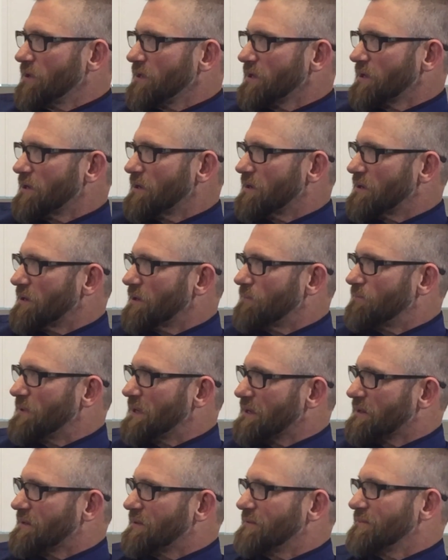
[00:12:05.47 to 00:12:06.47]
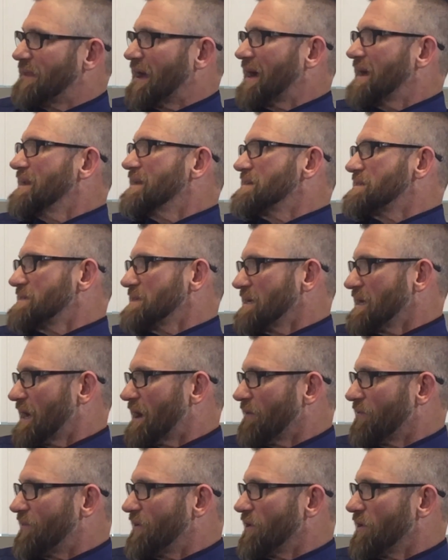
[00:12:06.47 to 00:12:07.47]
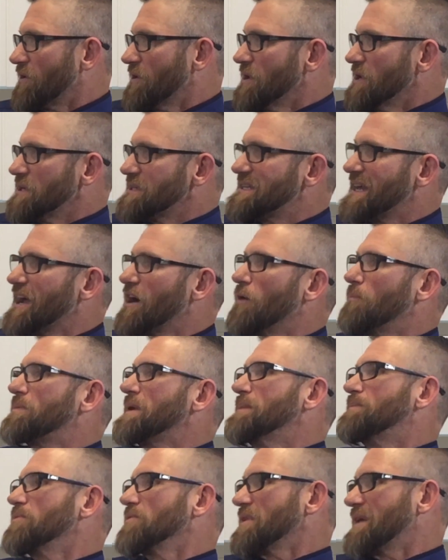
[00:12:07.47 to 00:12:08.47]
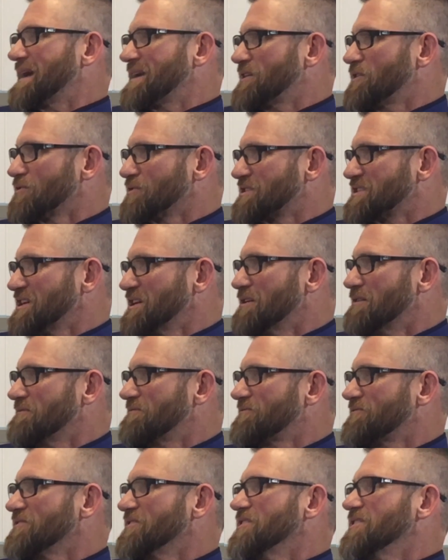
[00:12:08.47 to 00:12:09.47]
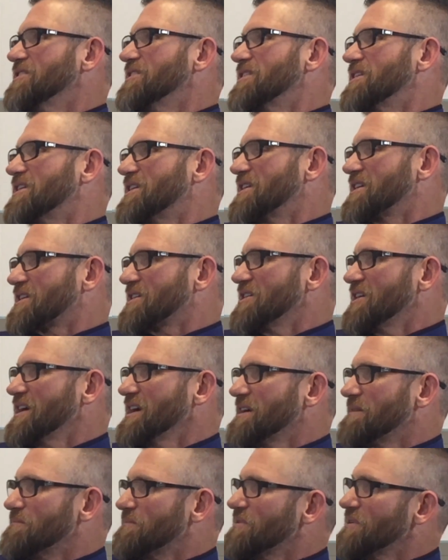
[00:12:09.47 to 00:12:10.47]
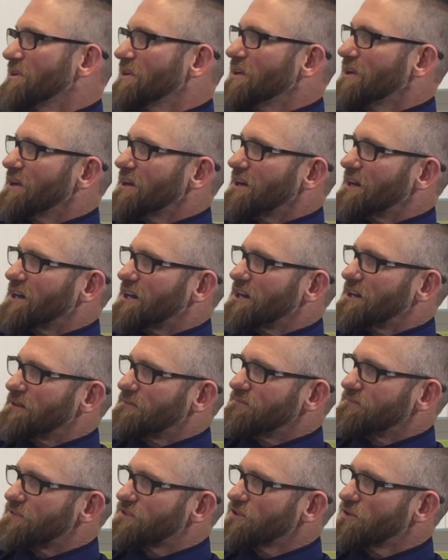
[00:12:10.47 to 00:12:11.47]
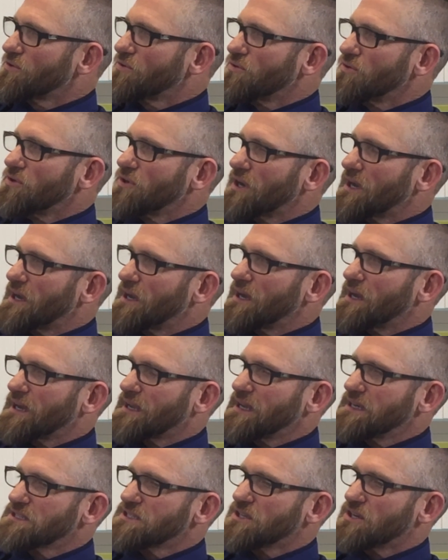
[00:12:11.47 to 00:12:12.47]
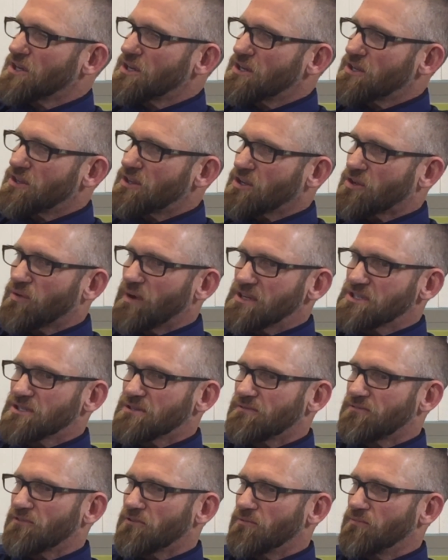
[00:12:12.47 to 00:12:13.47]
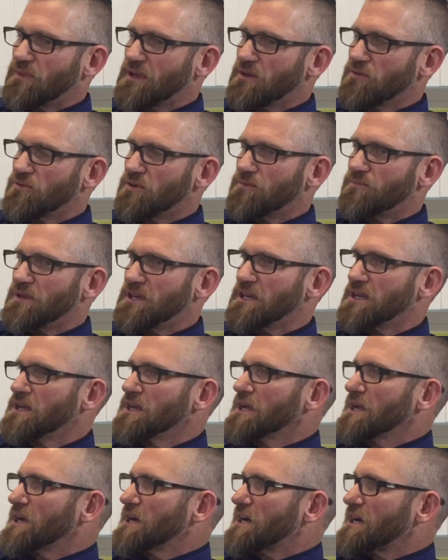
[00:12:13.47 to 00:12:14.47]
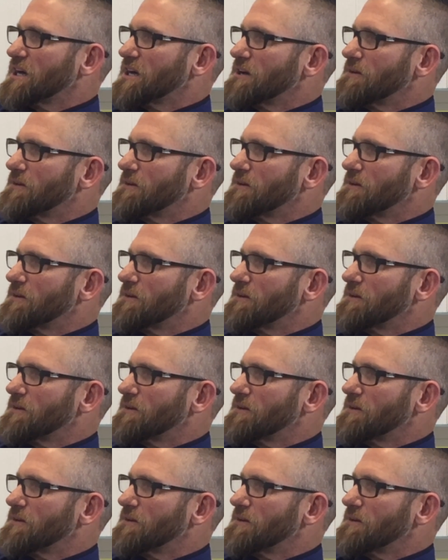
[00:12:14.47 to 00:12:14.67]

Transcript: of building a big dynasty out there to help people like yourself climb. So I guess the question for me would be,